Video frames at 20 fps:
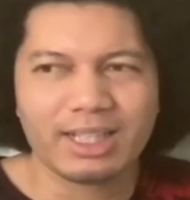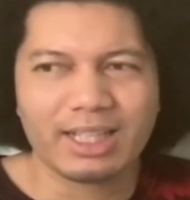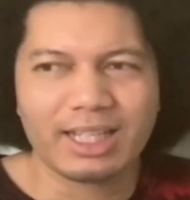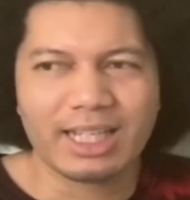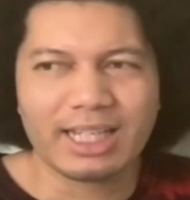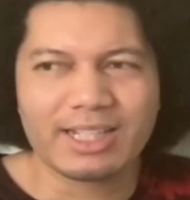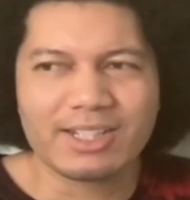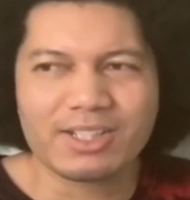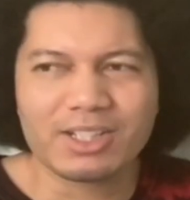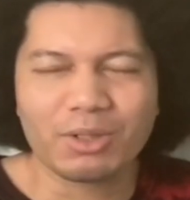
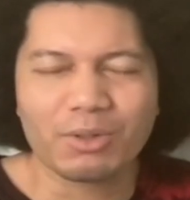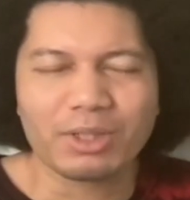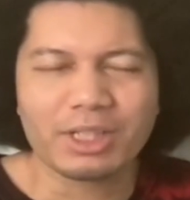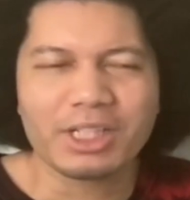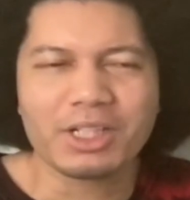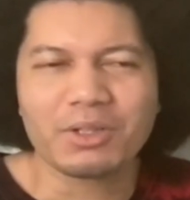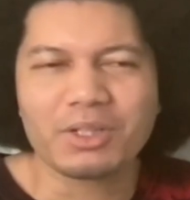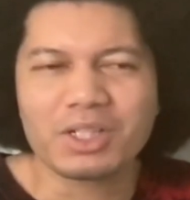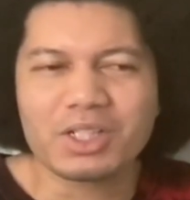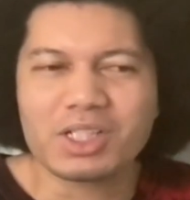And so, you
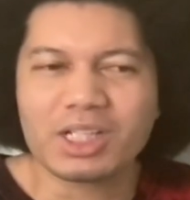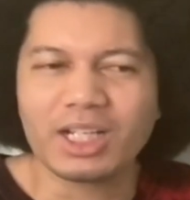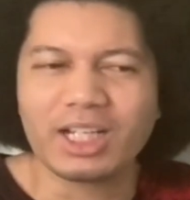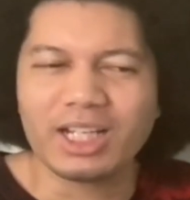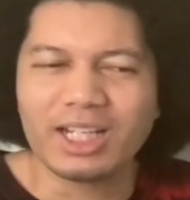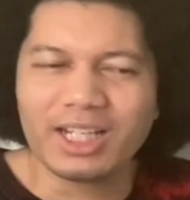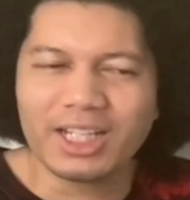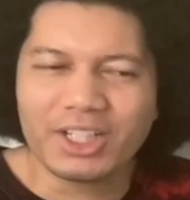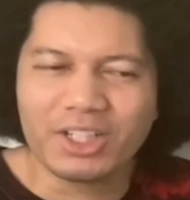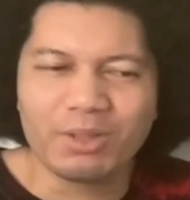know, there's a
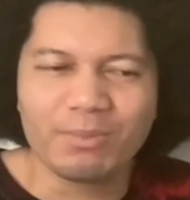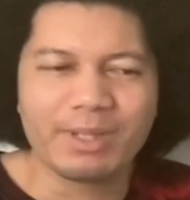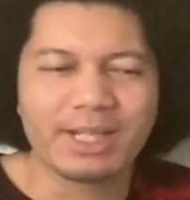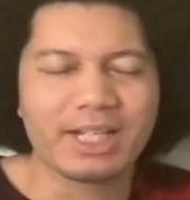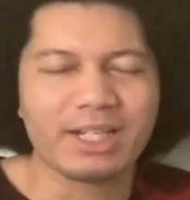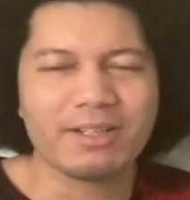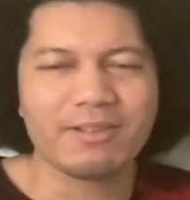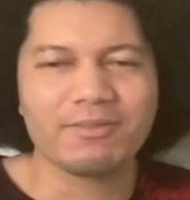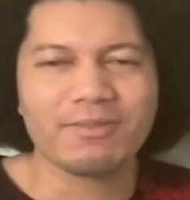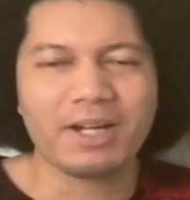little bit
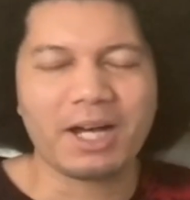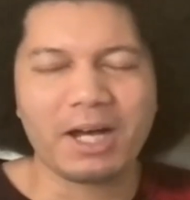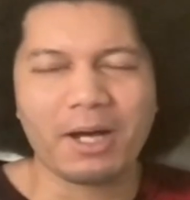of,